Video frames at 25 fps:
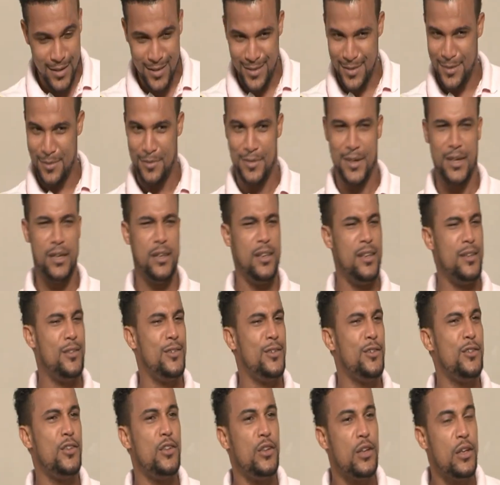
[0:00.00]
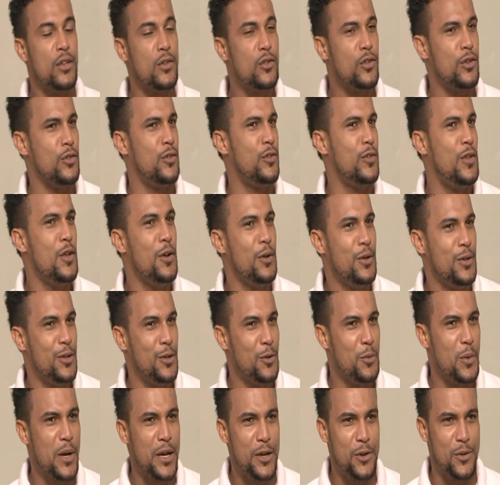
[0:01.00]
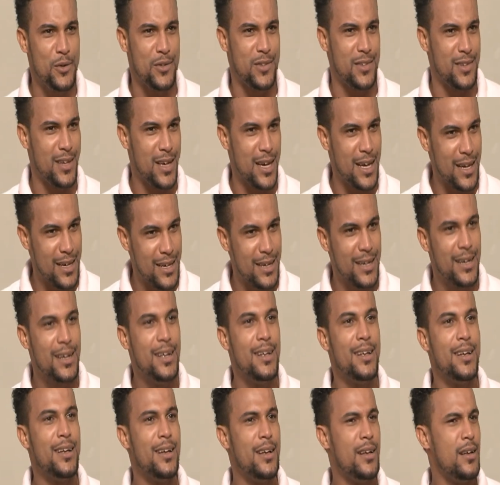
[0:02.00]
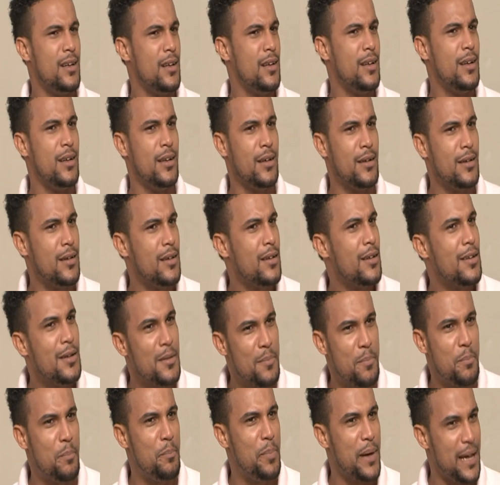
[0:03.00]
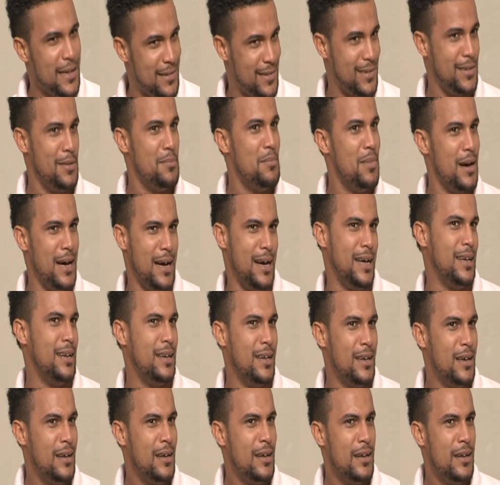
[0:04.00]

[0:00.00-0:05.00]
Sylvia, it's just the way you said... Better man.